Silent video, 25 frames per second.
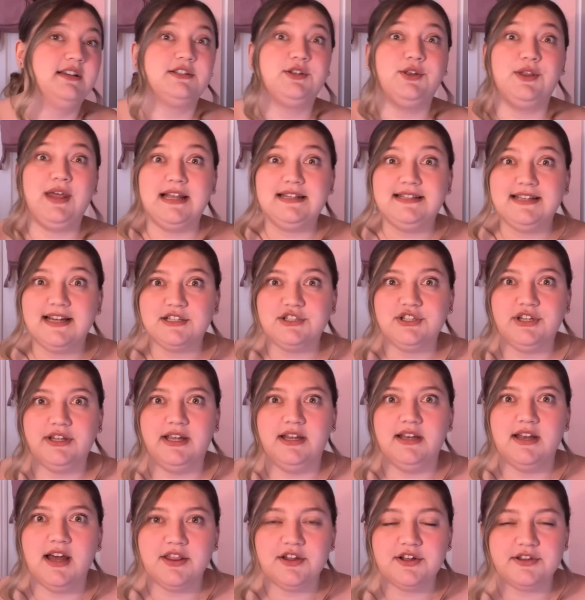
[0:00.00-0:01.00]
So that's actually
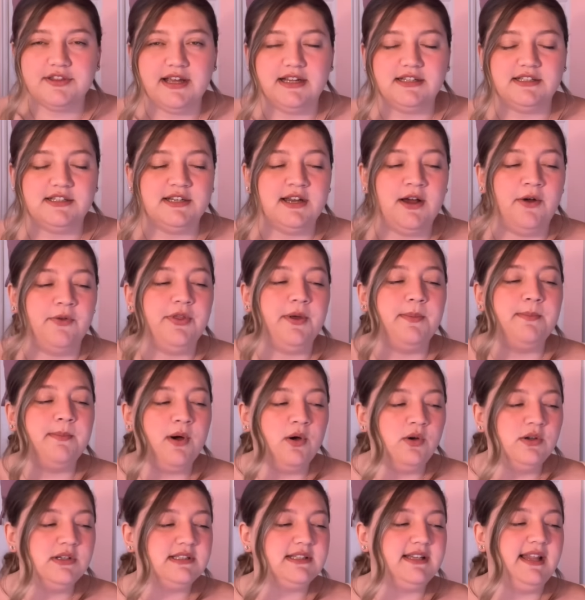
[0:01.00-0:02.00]
another thing to note. The
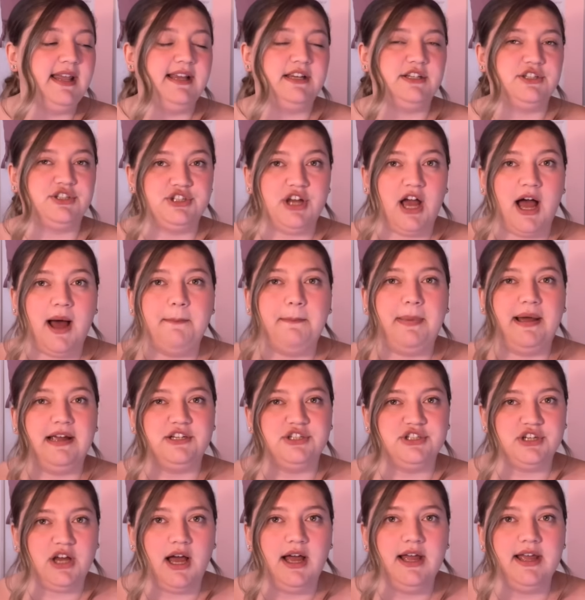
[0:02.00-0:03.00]
most like shot by
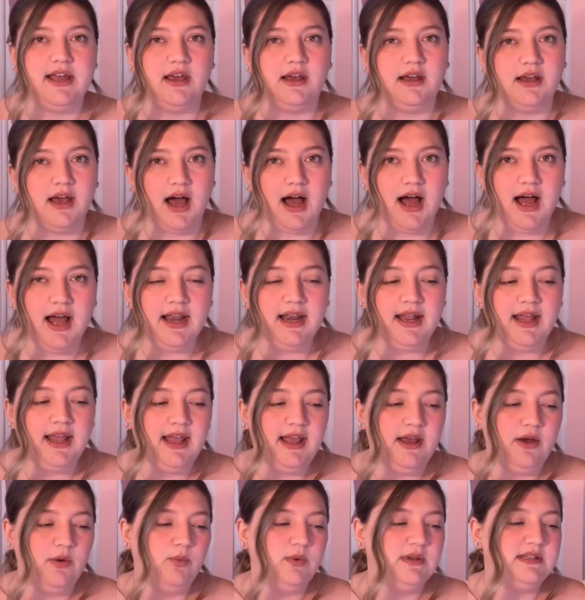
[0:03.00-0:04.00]
shot it got
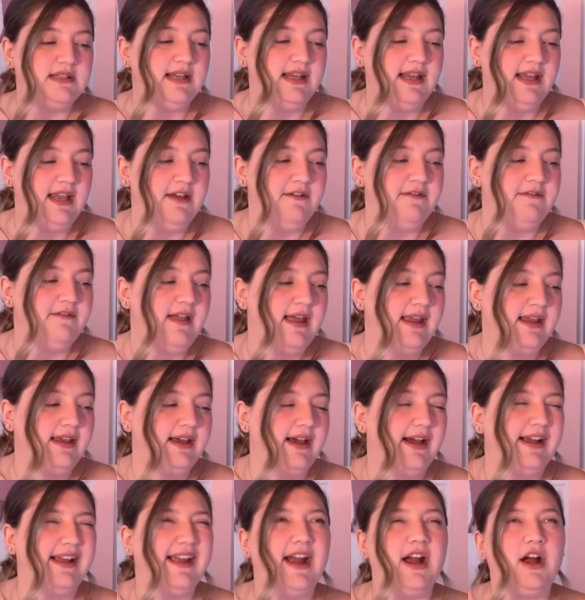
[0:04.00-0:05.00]
was if like
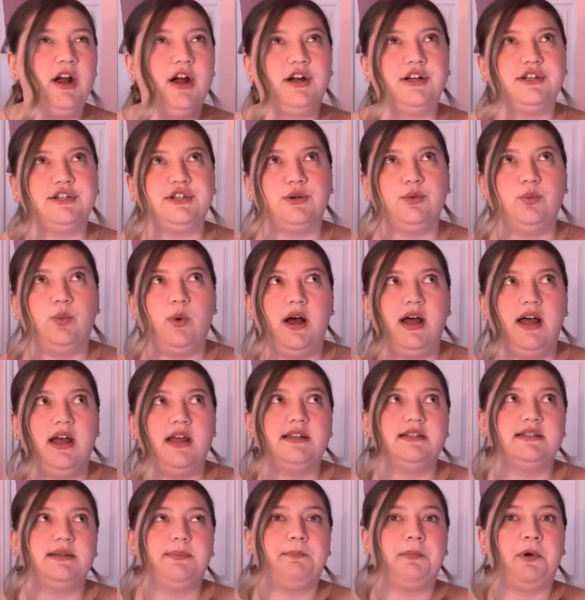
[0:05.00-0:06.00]
a character
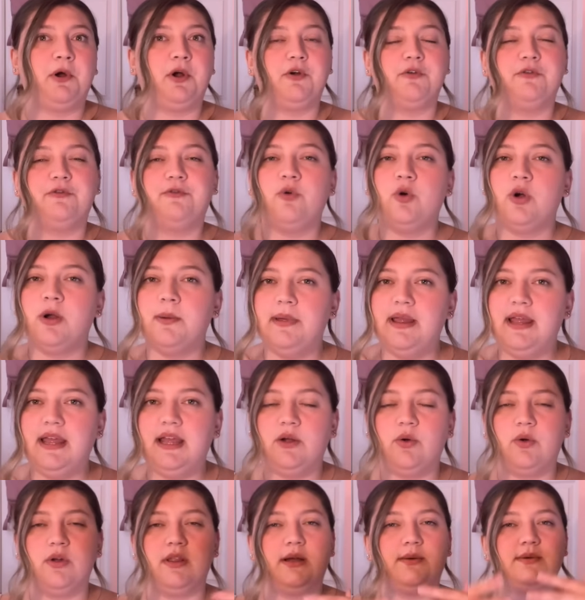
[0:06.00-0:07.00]
was
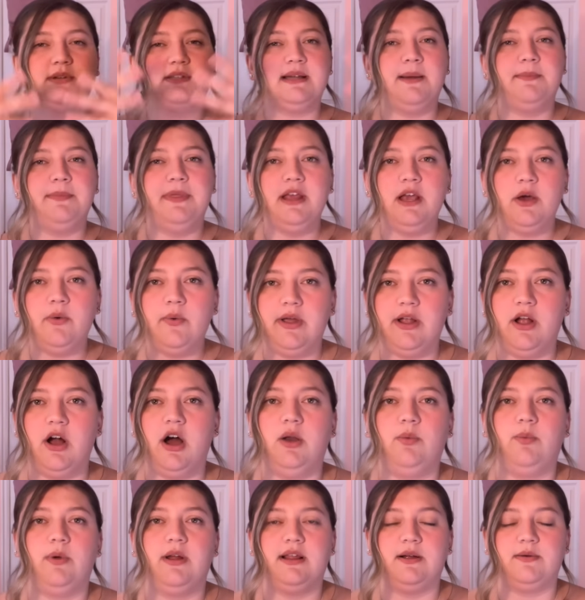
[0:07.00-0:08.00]
performing or there was something going
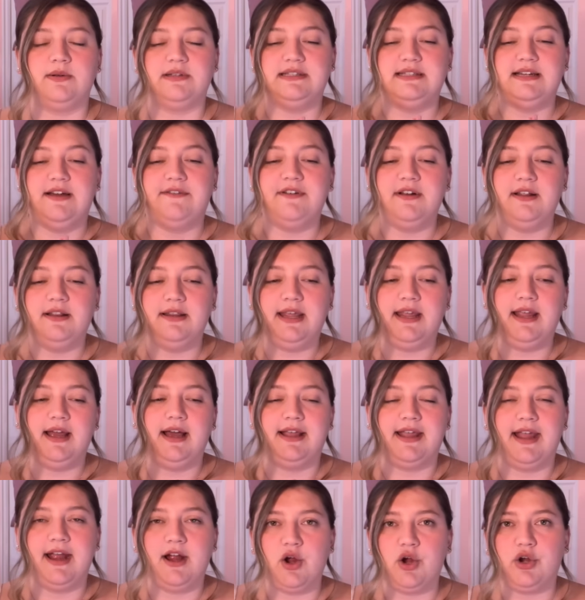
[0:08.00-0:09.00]
on where there was definitely a
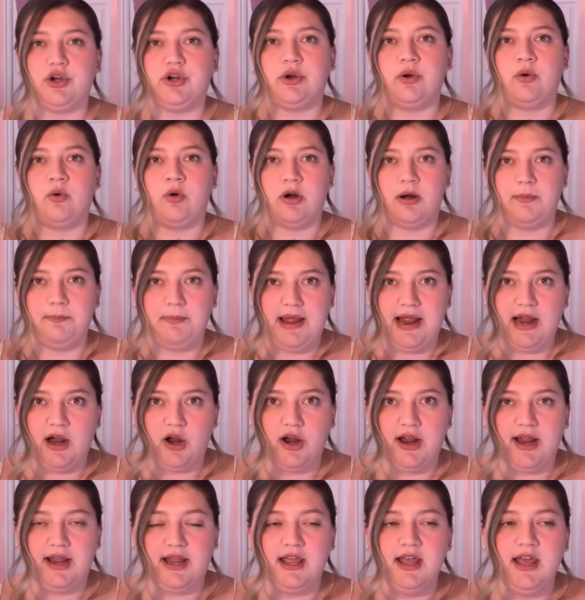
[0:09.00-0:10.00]
character or a
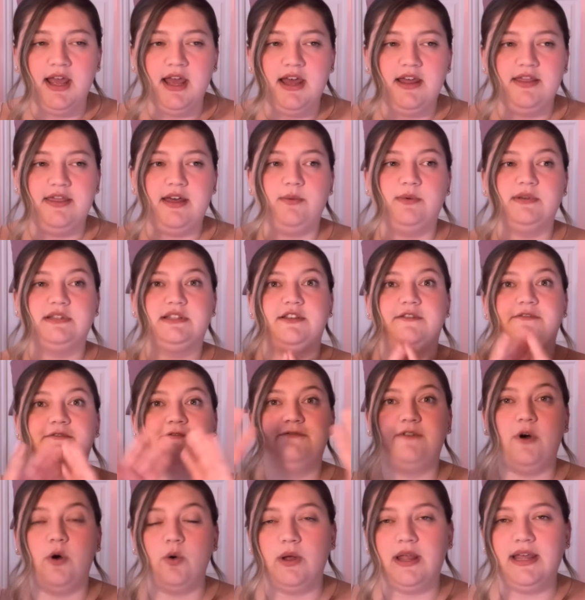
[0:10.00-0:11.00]
pairing that was the
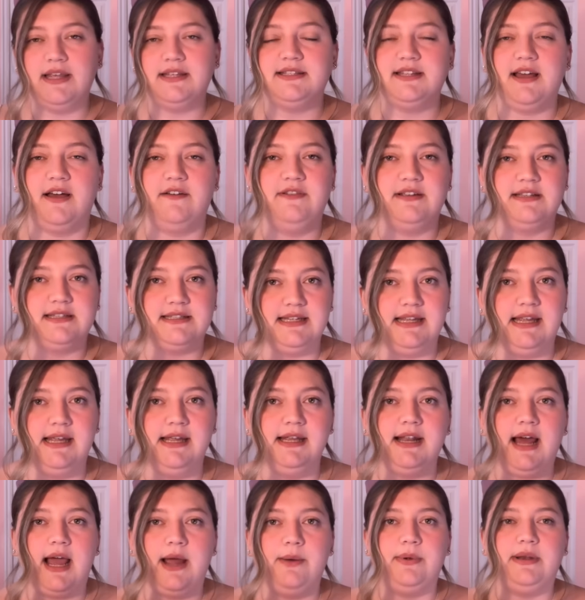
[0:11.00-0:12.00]
focus of a
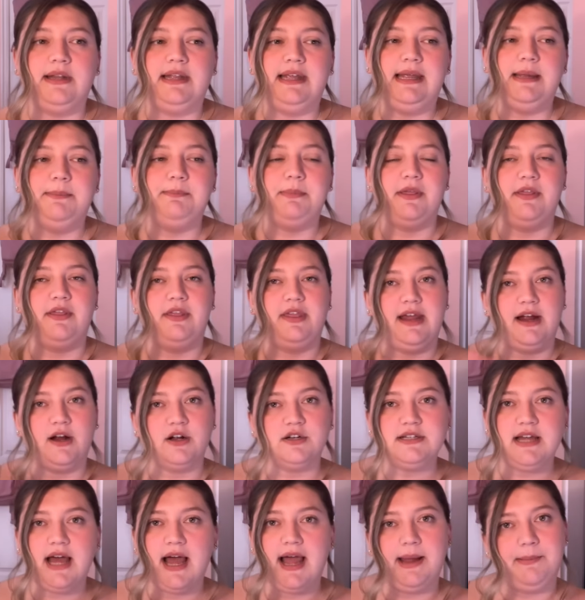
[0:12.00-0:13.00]
scene, I would keep their
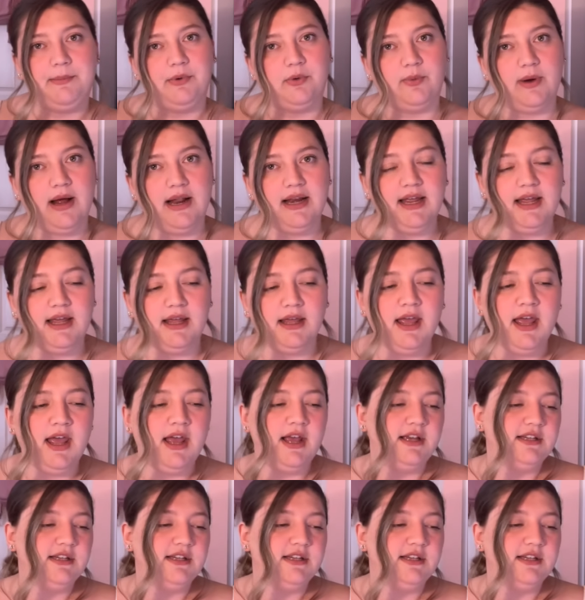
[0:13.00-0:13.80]
time running.